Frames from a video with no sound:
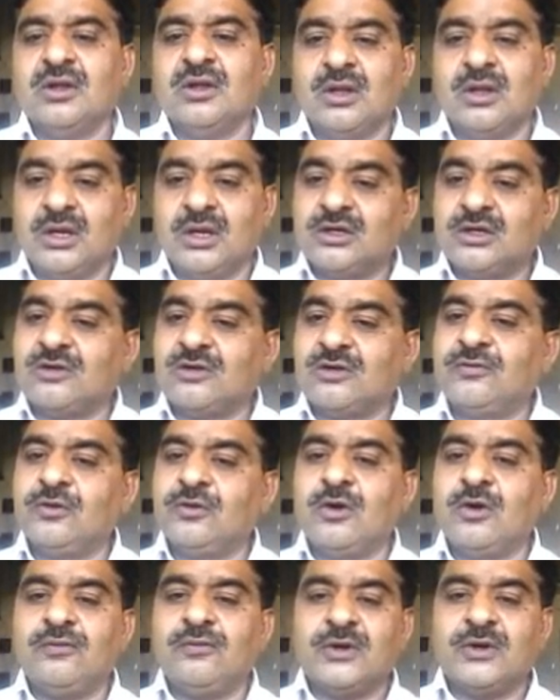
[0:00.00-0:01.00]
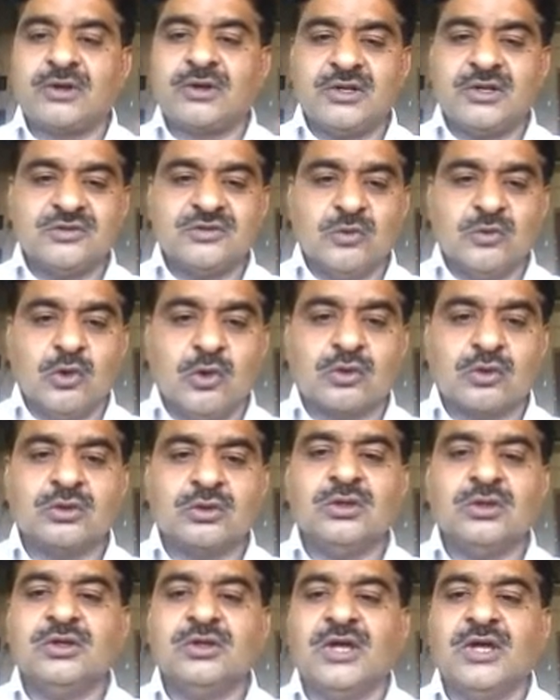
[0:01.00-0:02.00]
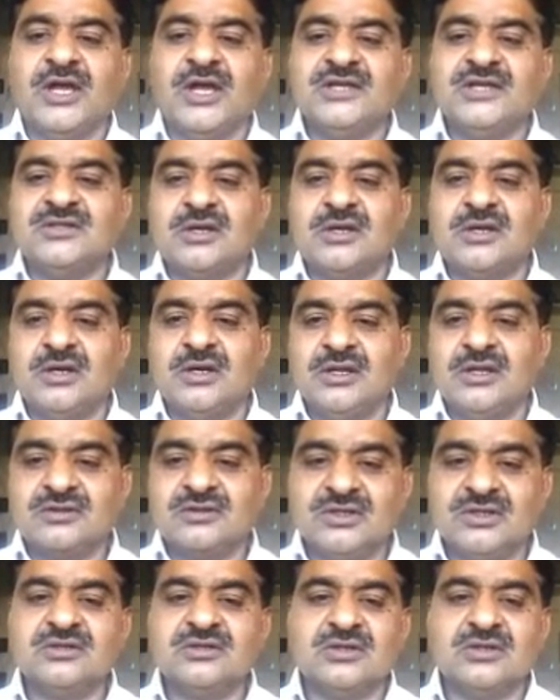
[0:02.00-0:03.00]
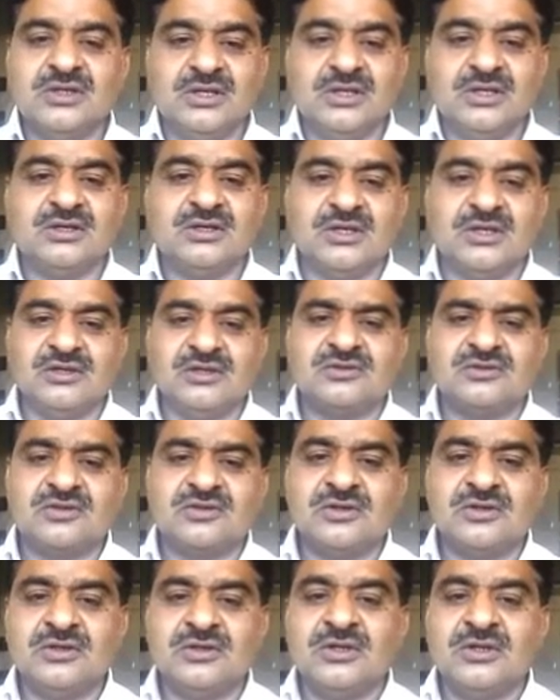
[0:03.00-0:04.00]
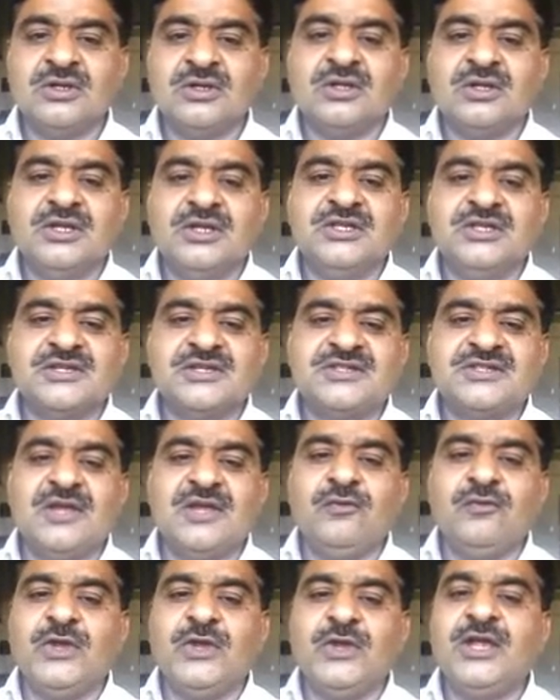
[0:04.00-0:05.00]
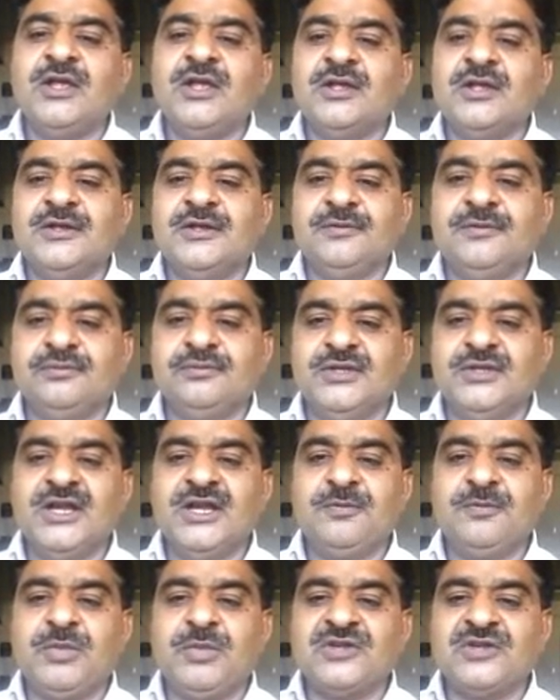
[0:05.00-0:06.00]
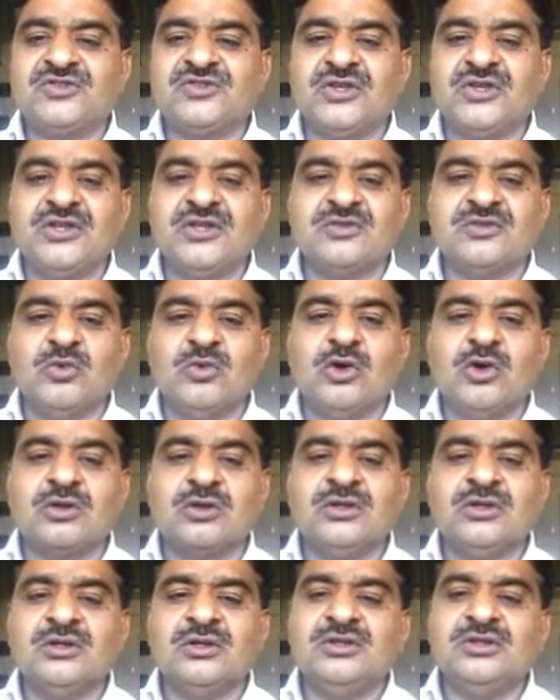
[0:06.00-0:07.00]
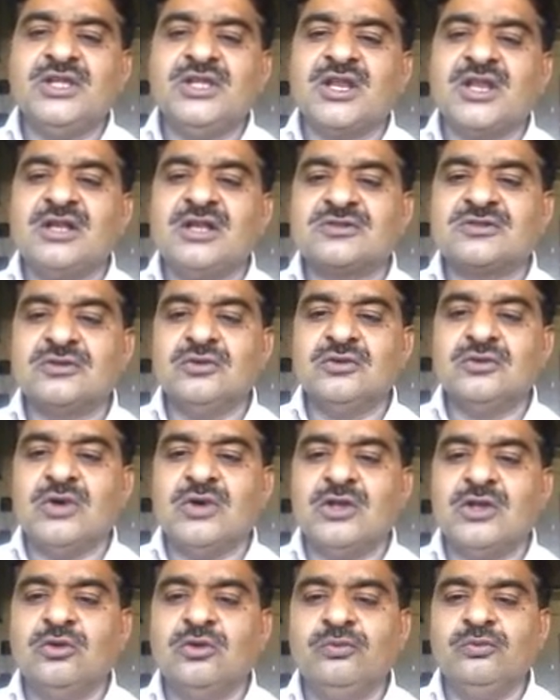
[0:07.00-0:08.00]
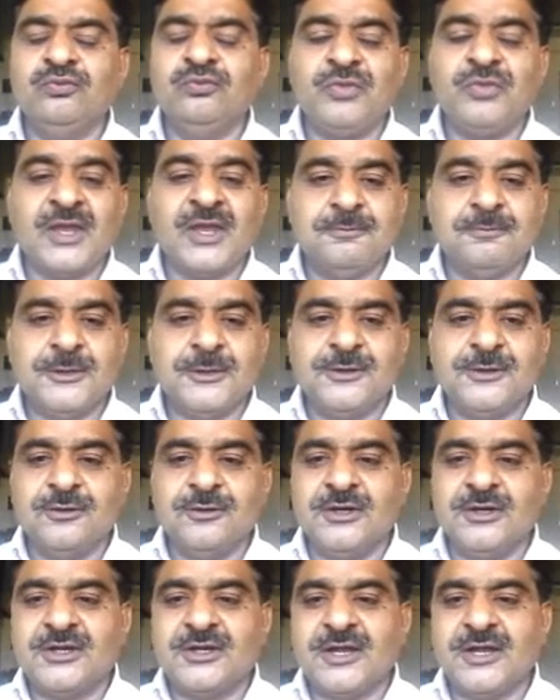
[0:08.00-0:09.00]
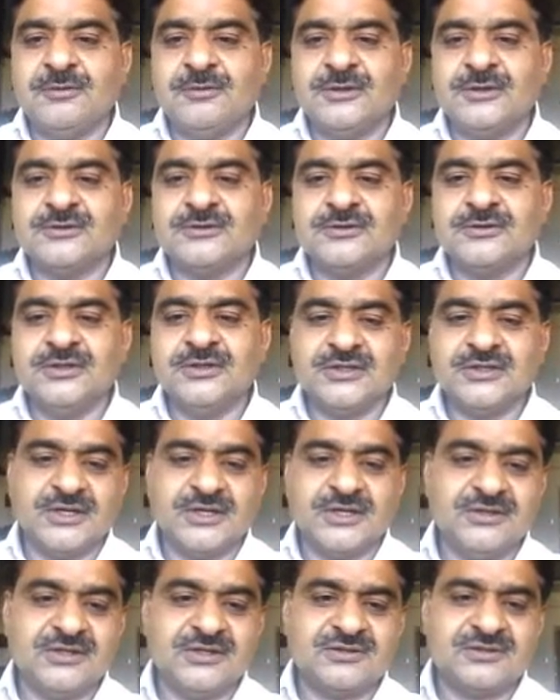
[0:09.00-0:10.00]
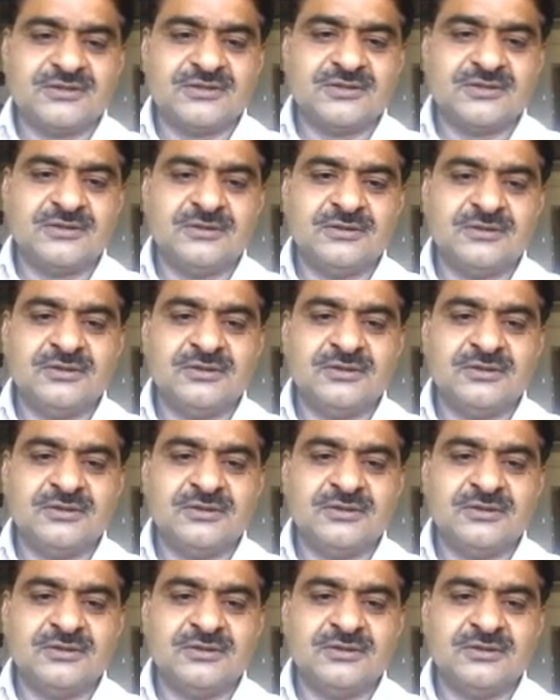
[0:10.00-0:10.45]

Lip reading: The rate of flow of water is more as the radius is increased. In the same way, if net pressure is more, then also volume per unit time increases.